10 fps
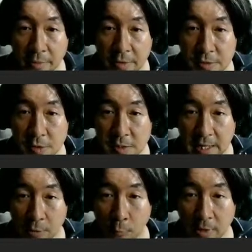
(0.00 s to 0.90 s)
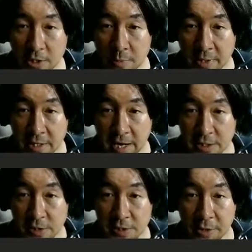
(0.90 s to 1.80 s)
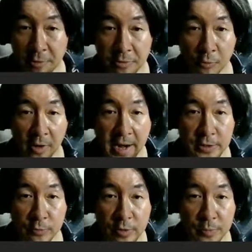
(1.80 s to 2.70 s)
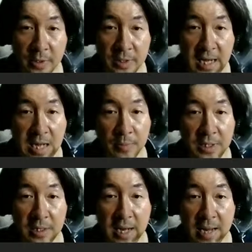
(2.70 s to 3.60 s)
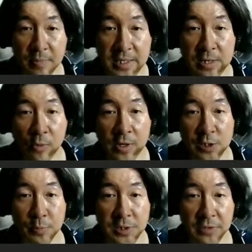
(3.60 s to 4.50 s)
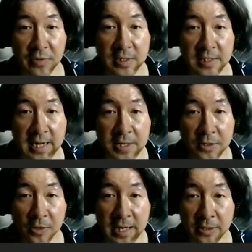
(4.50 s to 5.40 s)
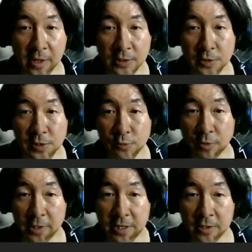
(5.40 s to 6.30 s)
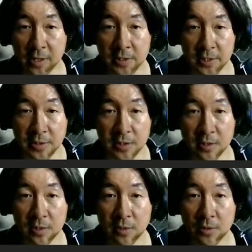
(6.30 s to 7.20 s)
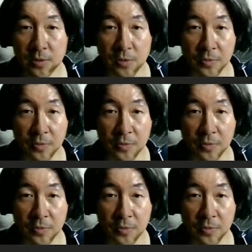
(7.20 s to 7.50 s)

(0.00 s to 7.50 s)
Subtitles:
This is a direct communication scenario where I should respond to APD1's specific technical and content-related content. So